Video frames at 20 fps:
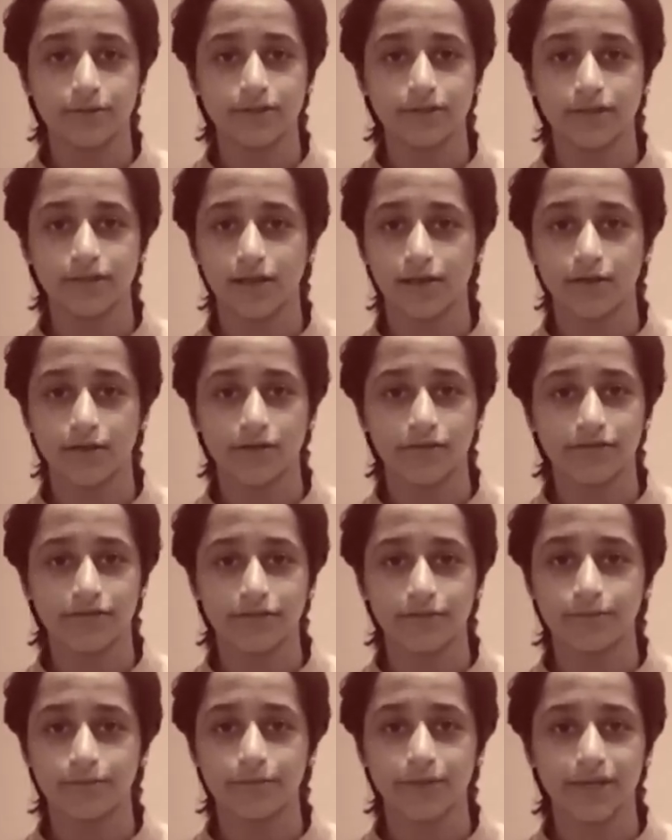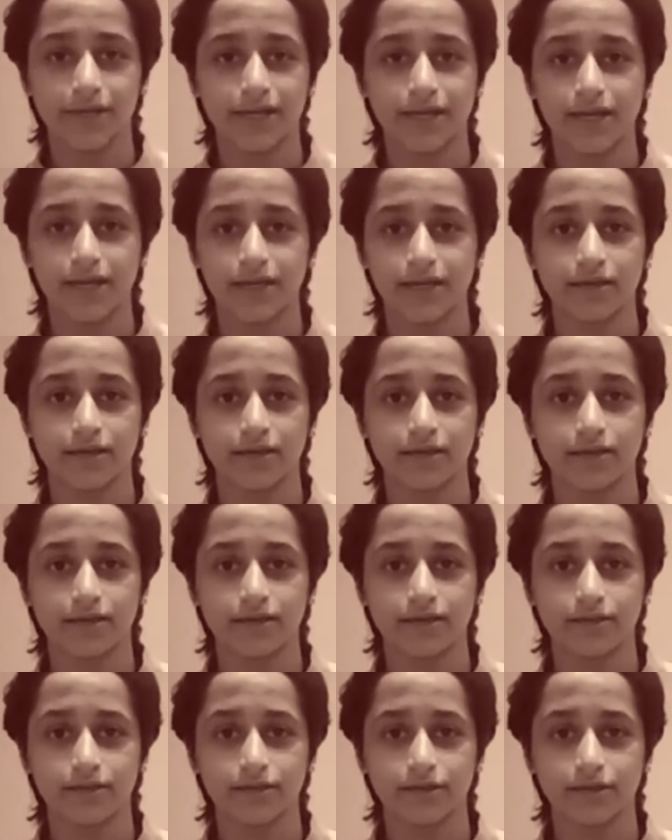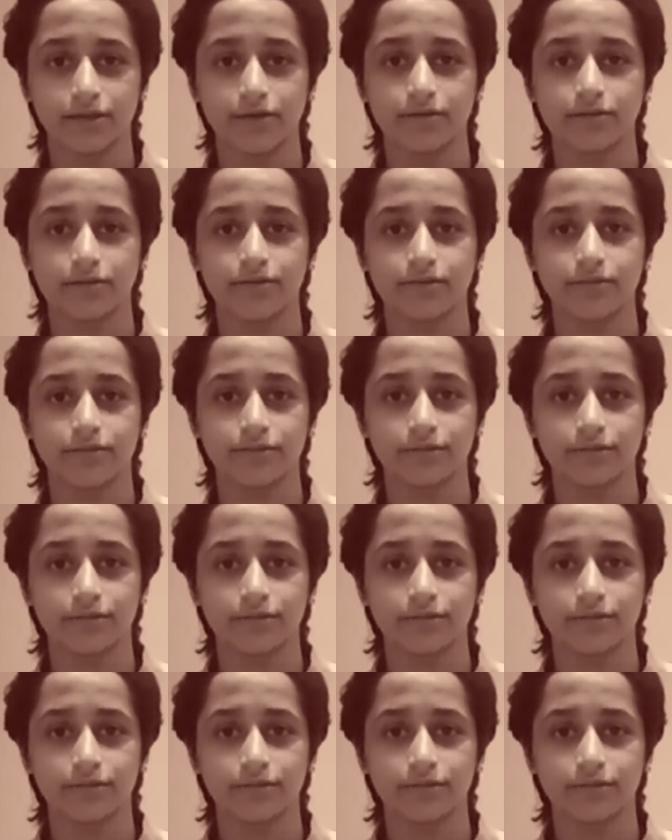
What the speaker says: lot of them being, you know,